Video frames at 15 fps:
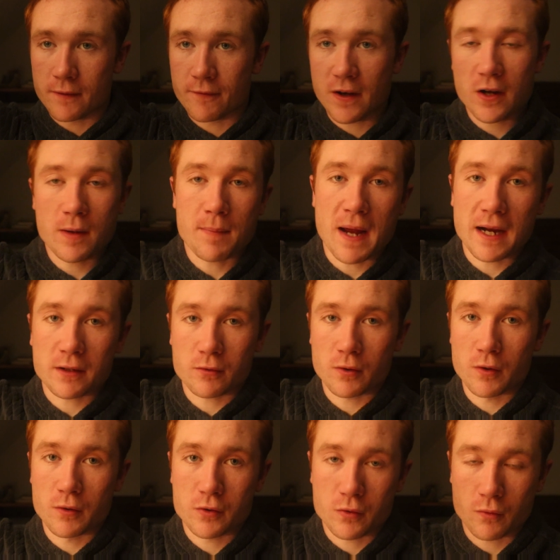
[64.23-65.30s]
the very back
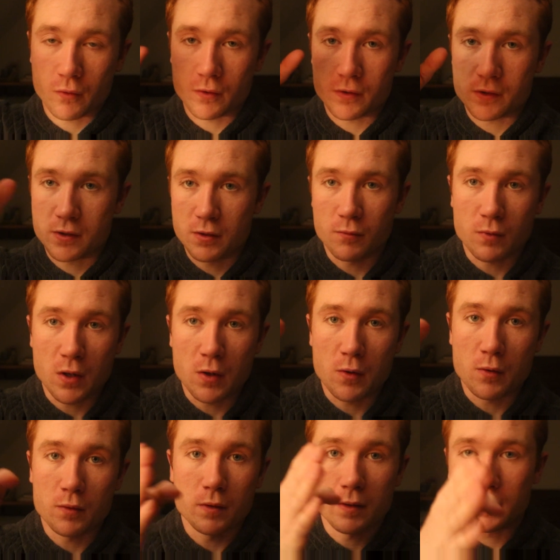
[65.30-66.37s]
road towards the
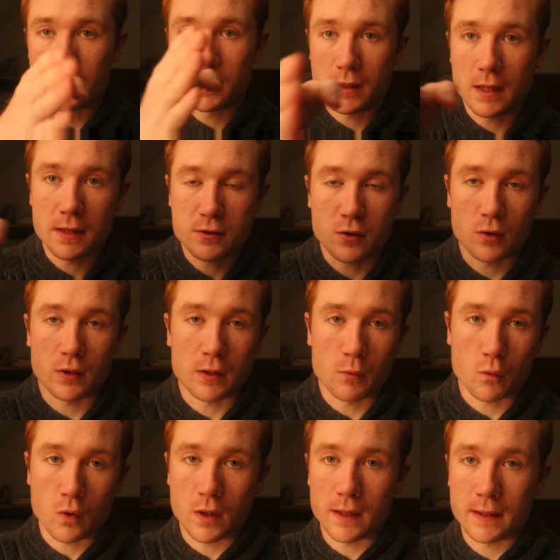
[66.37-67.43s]
road, it's only
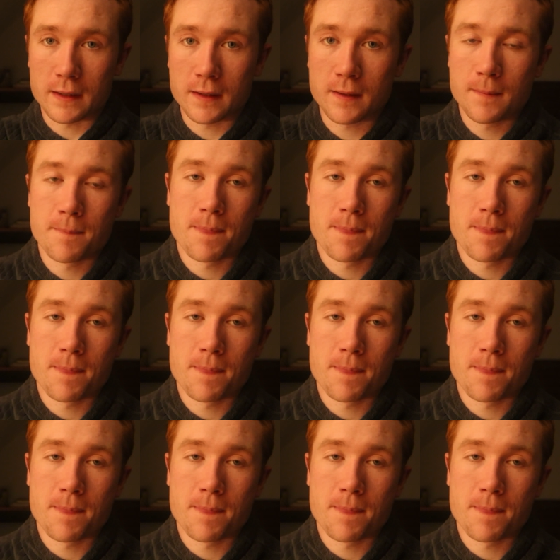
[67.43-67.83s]
1.